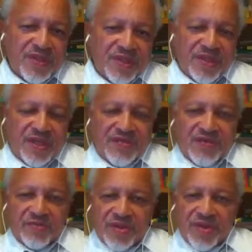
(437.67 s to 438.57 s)
Wow. Now,
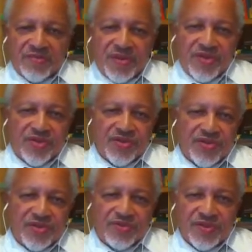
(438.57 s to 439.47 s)
if the bank pays you
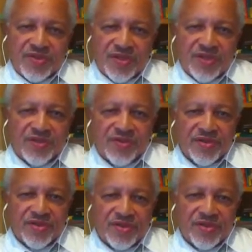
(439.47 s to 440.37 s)
2%
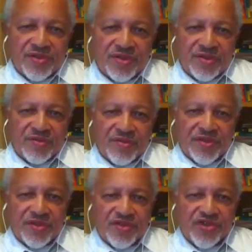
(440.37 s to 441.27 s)
interest,
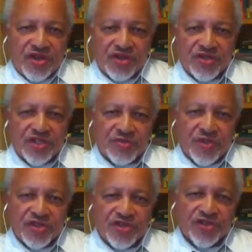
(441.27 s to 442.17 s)
but they're charging as
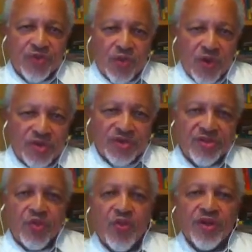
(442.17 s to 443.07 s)
much as
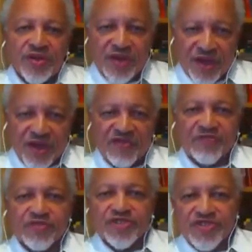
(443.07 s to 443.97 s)
1 to
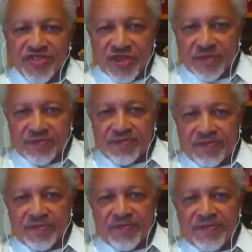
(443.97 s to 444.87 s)
1.5%
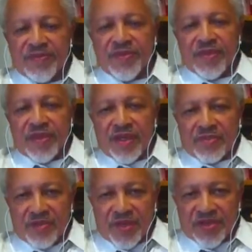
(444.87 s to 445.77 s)
a
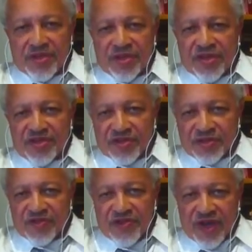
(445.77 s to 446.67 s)
month on each of
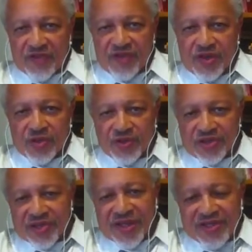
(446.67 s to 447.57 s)
those 5
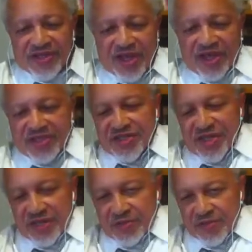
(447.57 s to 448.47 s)
loans, that's
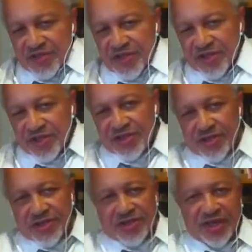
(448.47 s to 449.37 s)
18% a
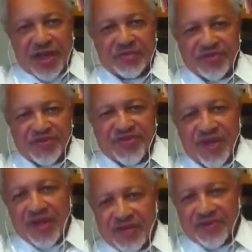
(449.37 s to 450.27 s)
year times
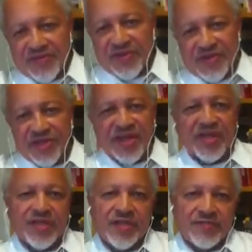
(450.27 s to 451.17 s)
5. It's
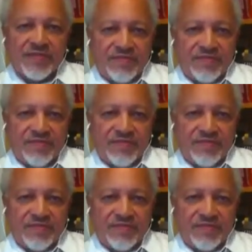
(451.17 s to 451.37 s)
90.